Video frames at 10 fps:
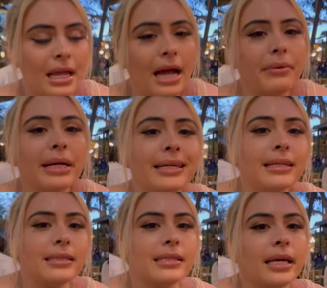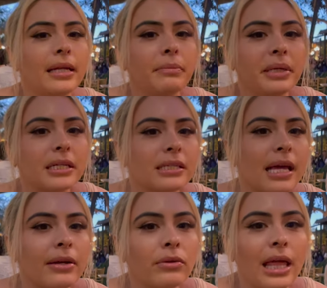I rated a 10 because
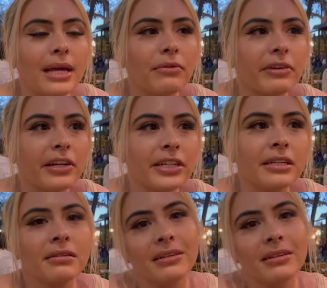I don't like very,